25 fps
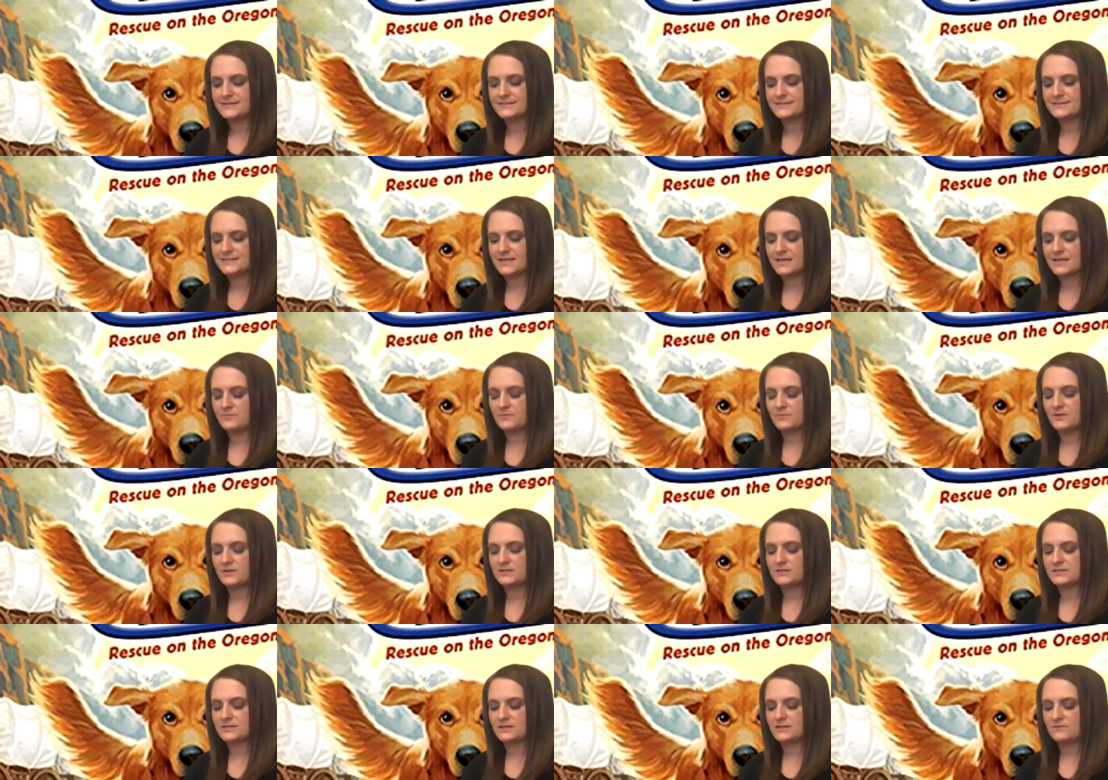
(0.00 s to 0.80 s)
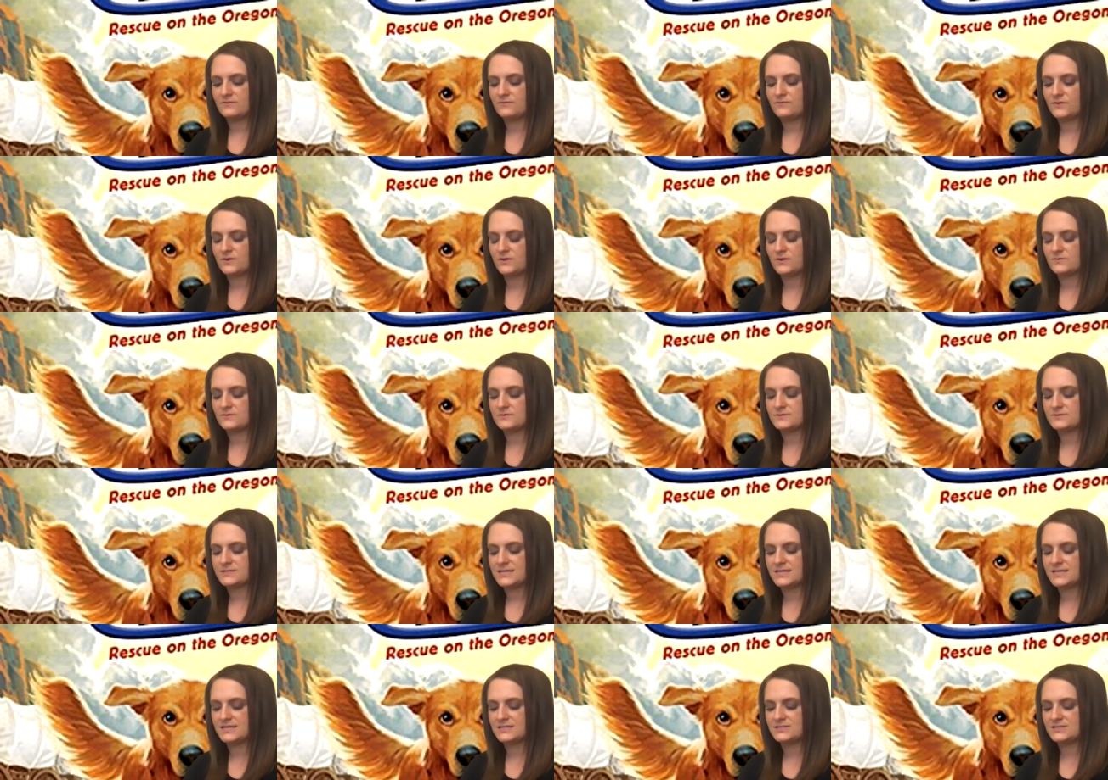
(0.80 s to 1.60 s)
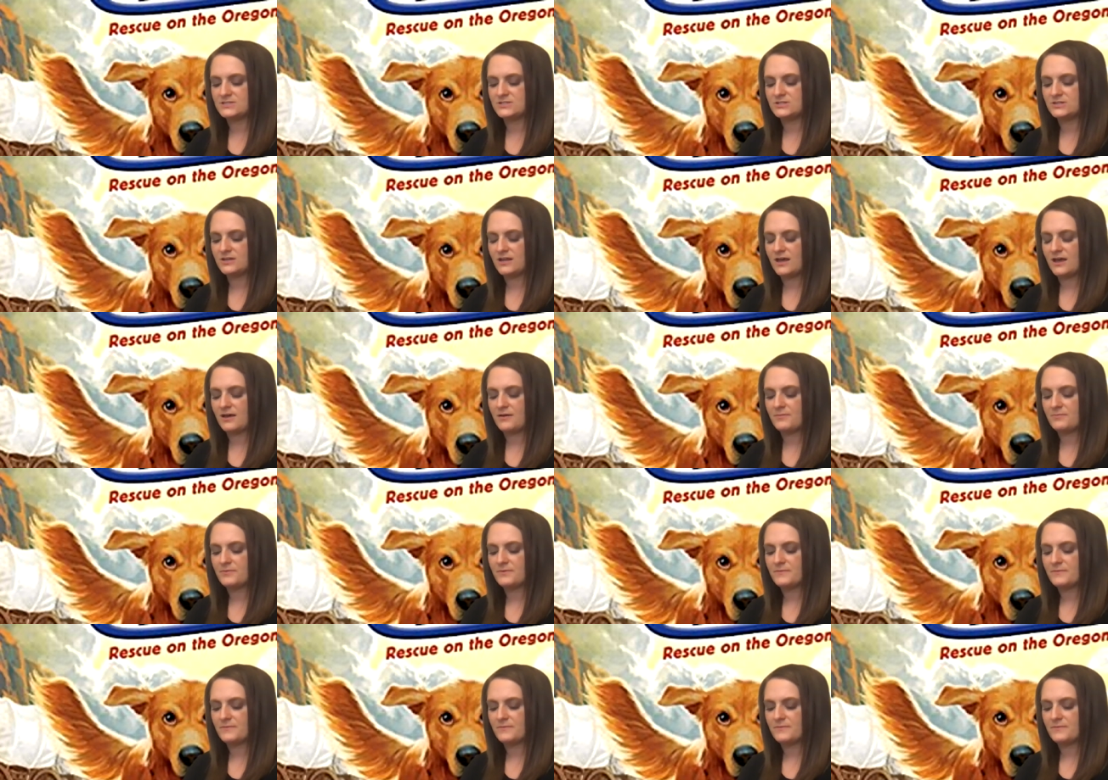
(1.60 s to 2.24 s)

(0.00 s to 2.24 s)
Sam looked confused. He stood up,